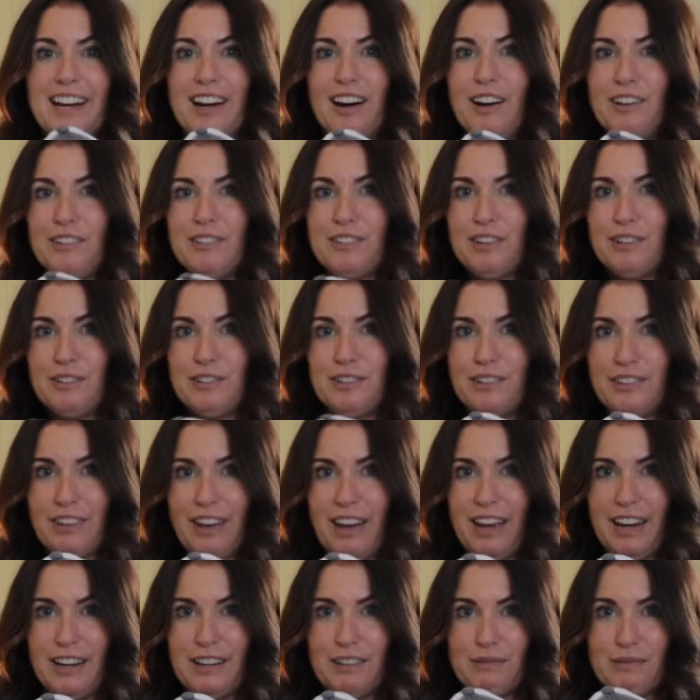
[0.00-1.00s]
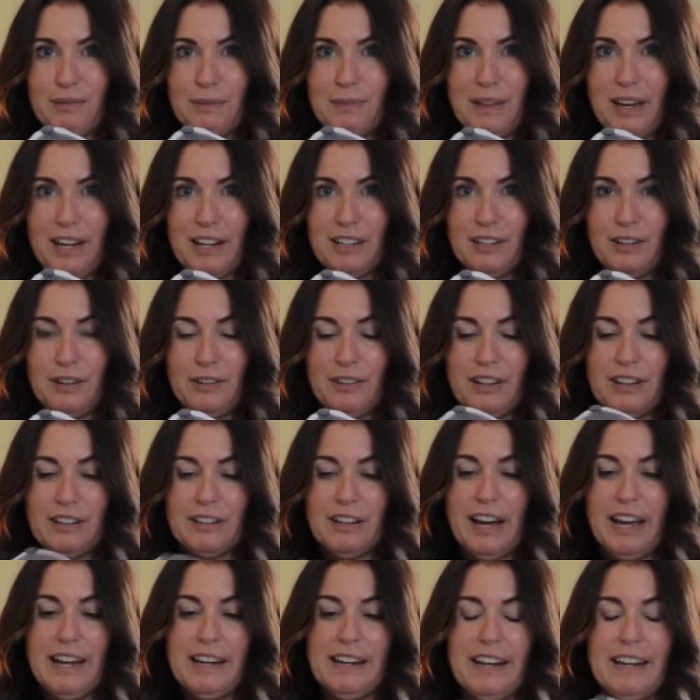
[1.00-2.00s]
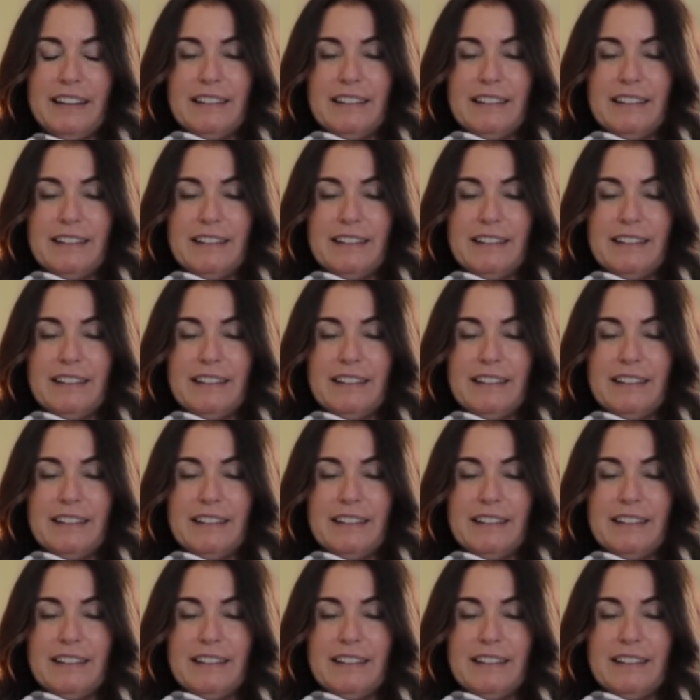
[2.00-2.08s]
also designed from that clothing line,